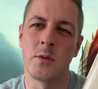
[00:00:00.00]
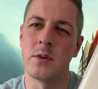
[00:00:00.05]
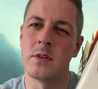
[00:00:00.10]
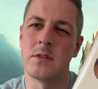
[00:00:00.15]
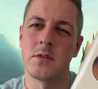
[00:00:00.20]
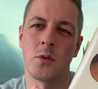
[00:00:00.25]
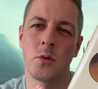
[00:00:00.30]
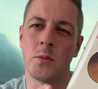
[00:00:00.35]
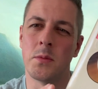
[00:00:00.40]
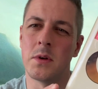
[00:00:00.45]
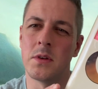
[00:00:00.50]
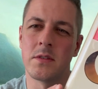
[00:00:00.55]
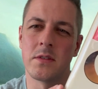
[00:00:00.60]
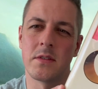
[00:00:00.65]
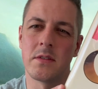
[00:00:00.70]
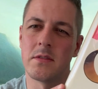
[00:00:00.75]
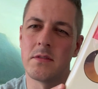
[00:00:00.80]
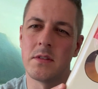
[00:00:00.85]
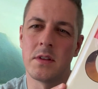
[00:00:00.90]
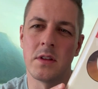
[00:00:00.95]
is
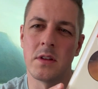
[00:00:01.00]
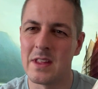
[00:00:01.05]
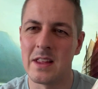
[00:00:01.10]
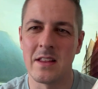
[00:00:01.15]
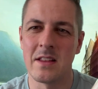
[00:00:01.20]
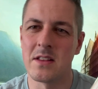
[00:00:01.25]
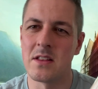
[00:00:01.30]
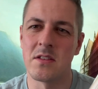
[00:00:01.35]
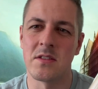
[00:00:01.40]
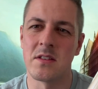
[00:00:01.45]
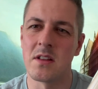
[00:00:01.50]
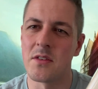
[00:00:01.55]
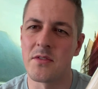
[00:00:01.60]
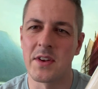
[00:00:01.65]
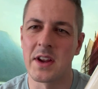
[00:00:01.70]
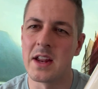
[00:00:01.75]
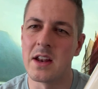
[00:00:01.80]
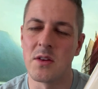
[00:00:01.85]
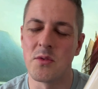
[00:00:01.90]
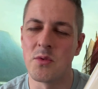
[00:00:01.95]
almost, there's
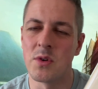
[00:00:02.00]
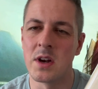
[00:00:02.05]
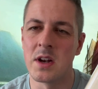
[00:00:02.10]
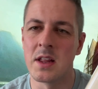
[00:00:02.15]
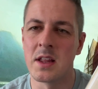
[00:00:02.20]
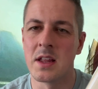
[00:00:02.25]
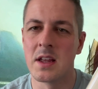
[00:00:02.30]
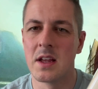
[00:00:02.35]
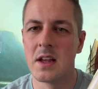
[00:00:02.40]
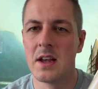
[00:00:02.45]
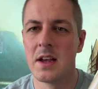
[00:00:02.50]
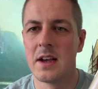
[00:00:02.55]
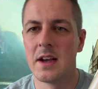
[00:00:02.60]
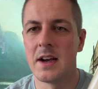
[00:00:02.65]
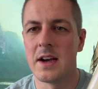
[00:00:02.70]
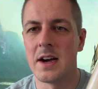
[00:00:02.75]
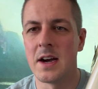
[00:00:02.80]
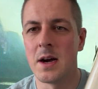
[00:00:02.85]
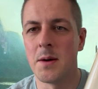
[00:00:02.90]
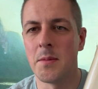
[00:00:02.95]
nothing in it really.
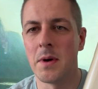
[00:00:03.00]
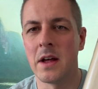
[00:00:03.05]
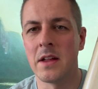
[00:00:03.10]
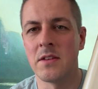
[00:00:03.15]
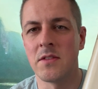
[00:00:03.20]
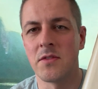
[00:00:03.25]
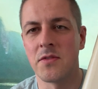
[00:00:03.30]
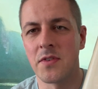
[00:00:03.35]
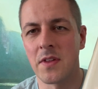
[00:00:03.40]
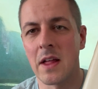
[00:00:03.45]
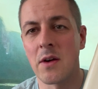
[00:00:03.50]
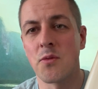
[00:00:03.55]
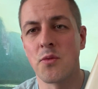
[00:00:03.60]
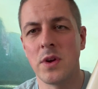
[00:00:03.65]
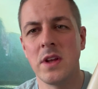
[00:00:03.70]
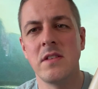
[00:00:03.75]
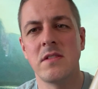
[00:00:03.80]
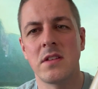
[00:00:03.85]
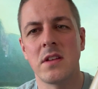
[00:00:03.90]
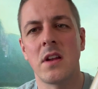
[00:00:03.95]
And for that
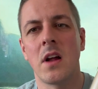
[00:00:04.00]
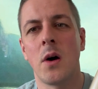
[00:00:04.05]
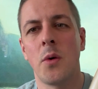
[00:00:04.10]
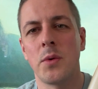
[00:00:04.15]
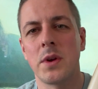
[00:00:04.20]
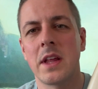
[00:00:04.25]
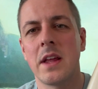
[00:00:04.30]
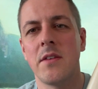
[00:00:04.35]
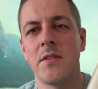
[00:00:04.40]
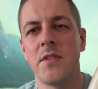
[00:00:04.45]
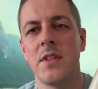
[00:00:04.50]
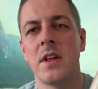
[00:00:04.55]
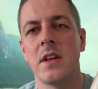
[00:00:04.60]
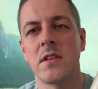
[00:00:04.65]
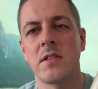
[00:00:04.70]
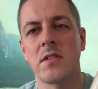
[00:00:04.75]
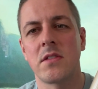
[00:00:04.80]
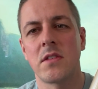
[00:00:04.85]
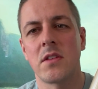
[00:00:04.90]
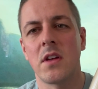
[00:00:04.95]
reason, I would give
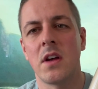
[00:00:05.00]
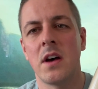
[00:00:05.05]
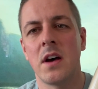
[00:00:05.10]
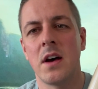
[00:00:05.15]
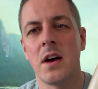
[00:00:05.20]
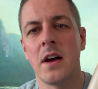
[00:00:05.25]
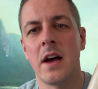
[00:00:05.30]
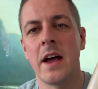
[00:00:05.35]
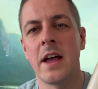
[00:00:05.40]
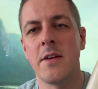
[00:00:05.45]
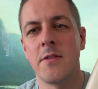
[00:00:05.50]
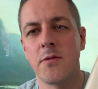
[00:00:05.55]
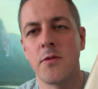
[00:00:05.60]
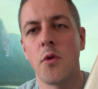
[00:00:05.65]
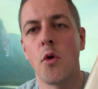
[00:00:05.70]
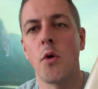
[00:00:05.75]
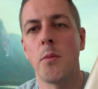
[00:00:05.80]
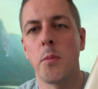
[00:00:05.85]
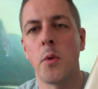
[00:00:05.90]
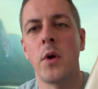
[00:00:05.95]
this a
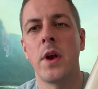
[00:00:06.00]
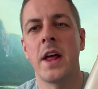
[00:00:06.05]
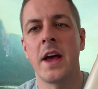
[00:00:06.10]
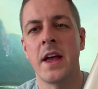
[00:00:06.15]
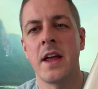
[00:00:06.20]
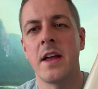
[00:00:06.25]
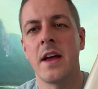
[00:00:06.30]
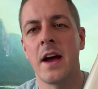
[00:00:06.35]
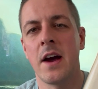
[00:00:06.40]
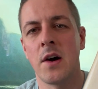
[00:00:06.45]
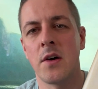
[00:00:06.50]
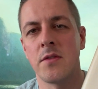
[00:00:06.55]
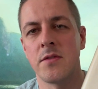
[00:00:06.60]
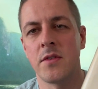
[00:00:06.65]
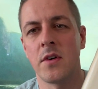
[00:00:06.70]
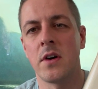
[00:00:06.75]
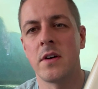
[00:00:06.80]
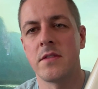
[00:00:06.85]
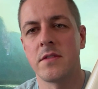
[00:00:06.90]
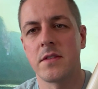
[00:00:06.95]
4.8 out of
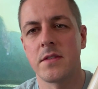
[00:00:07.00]
5.